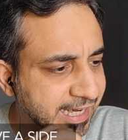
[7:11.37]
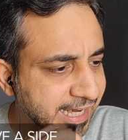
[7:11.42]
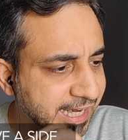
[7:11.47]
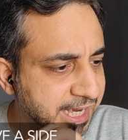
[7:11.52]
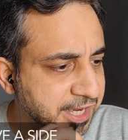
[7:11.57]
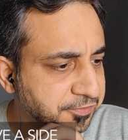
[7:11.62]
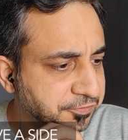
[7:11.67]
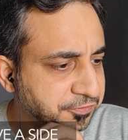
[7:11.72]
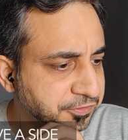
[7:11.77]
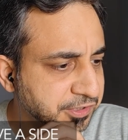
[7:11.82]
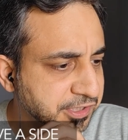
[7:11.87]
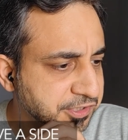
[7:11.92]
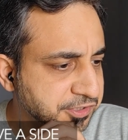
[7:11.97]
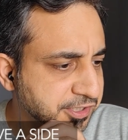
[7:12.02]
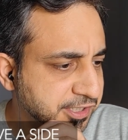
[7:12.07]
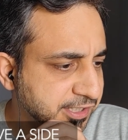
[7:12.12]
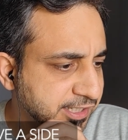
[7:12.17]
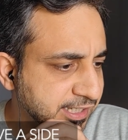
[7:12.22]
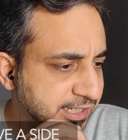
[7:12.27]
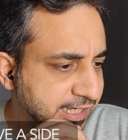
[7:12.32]

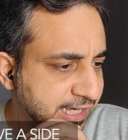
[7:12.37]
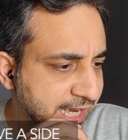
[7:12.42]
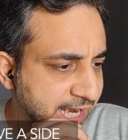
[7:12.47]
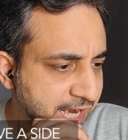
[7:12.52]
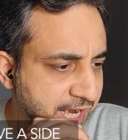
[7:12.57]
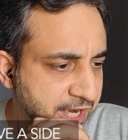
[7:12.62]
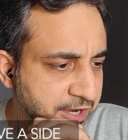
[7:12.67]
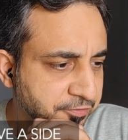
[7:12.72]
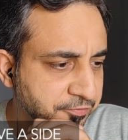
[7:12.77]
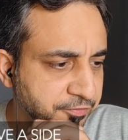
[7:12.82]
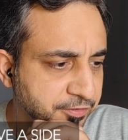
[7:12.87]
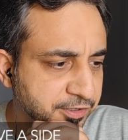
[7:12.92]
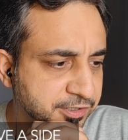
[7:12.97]
F3GT have